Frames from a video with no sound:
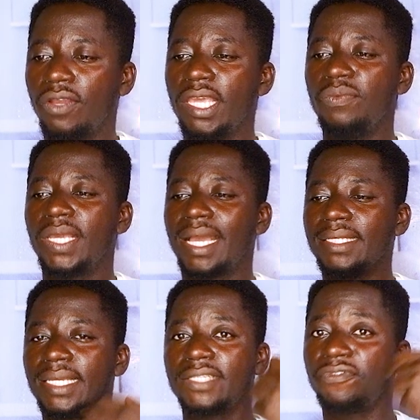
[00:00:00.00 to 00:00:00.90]
Okay, we
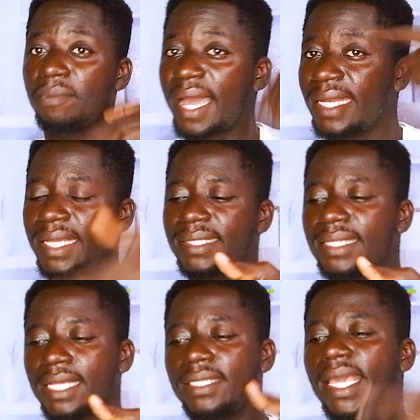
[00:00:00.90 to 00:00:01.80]
can just remind
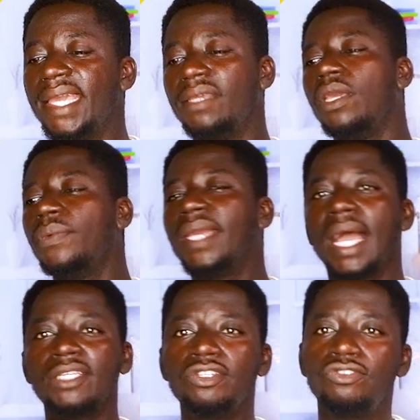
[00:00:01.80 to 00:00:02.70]
it that, hey, we
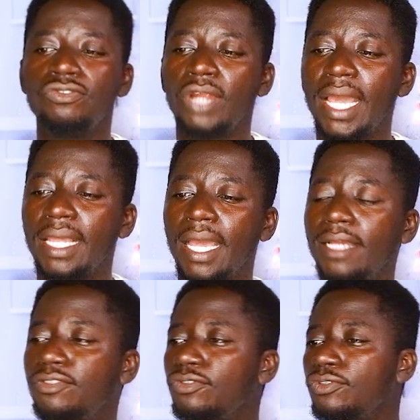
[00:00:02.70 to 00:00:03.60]
asked you to write
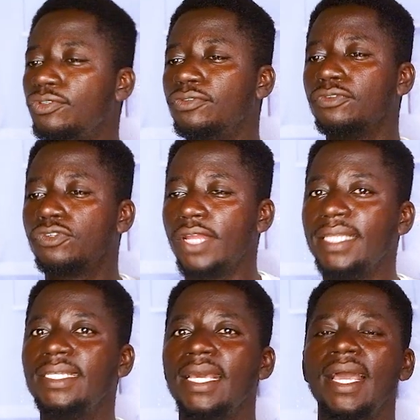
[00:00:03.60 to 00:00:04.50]
uh, to
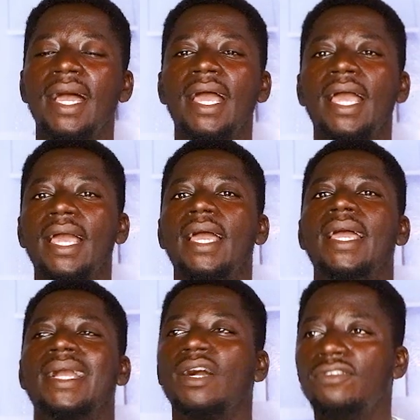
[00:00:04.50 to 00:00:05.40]
create uh,
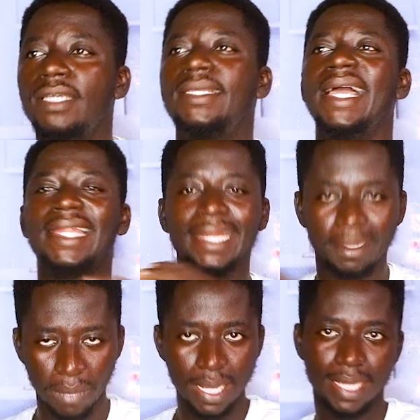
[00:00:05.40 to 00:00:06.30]
a calculator and a
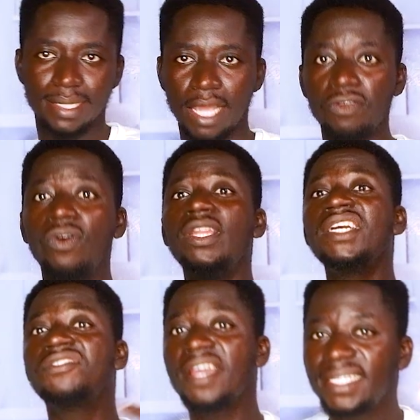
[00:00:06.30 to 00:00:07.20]
number guesser. You
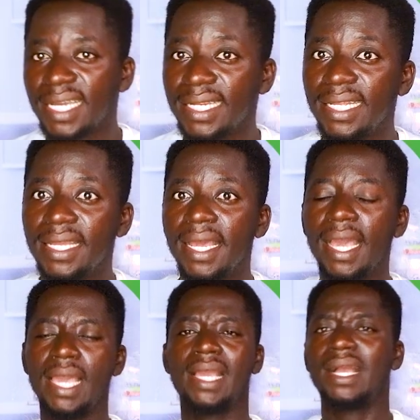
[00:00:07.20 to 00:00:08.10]
only created
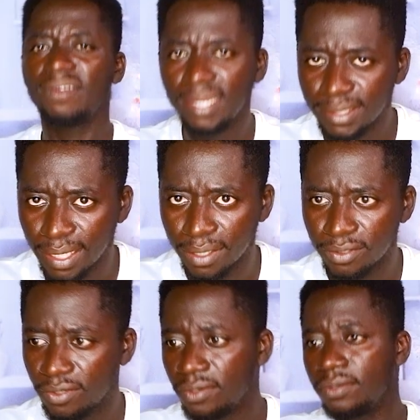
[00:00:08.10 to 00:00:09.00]
a calculator,
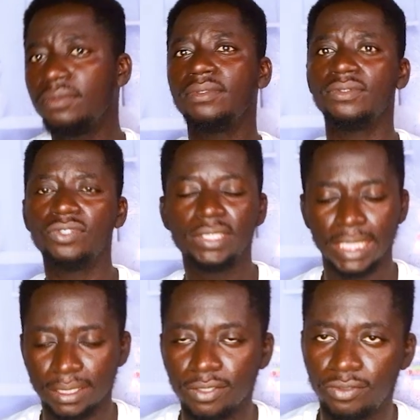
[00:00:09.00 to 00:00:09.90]
so do
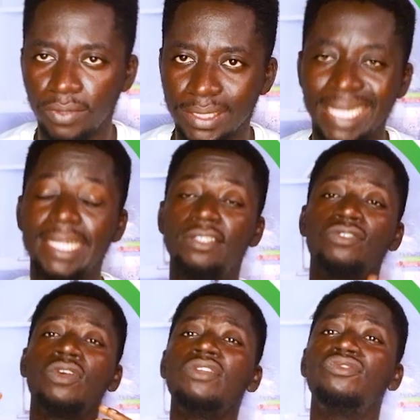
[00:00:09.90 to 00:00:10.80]
justice to it, and it
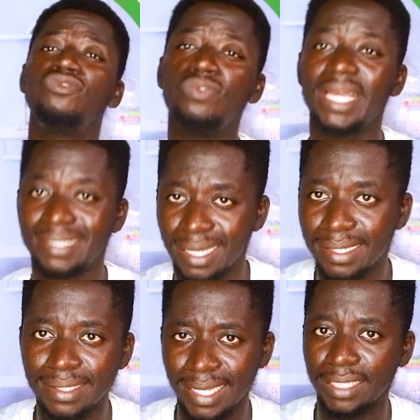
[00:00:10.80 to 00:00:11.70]
is going to do
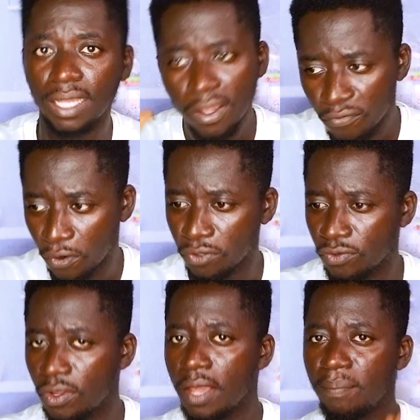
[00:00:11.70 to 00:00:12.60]
exactly that for
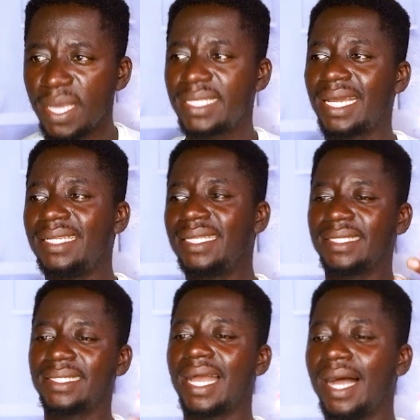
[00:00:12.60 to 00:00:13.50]
you. Basically
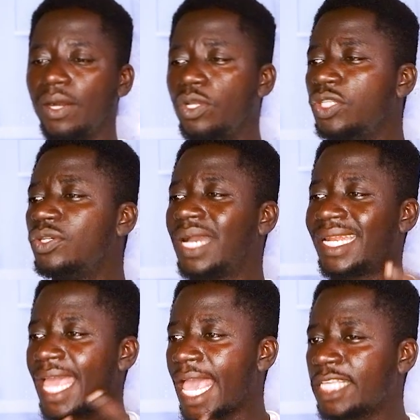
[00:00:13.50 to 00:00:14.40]
this is how you
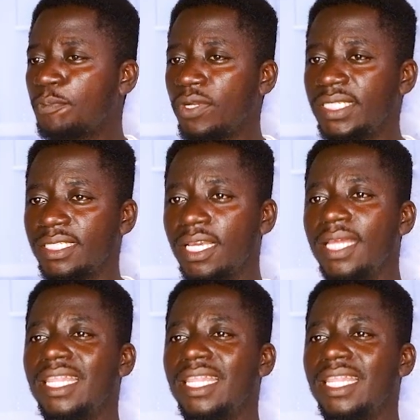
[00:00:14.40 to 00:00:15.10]
can export it.